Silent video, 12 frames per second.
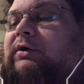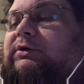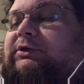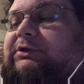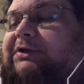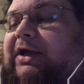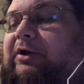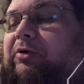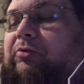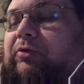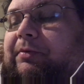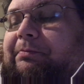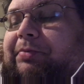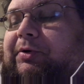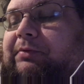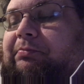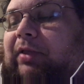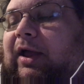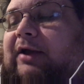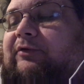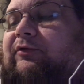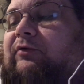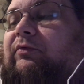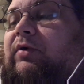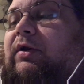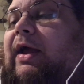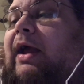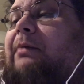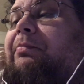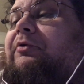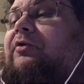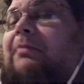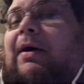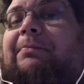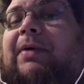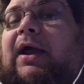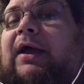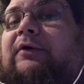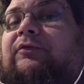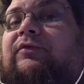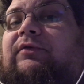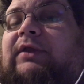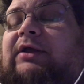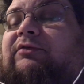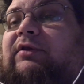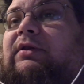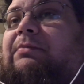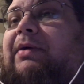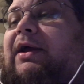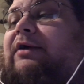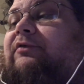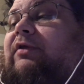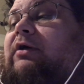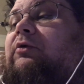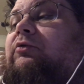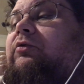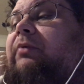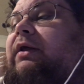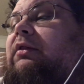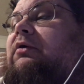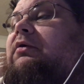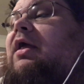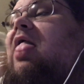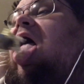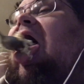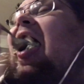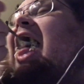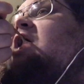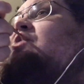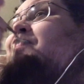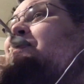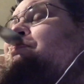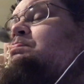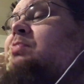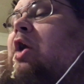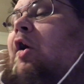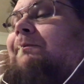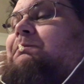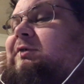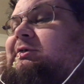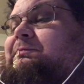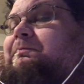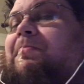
because I don't want to put blast of what happened to my past. That's in the past. I don't dwell on it. But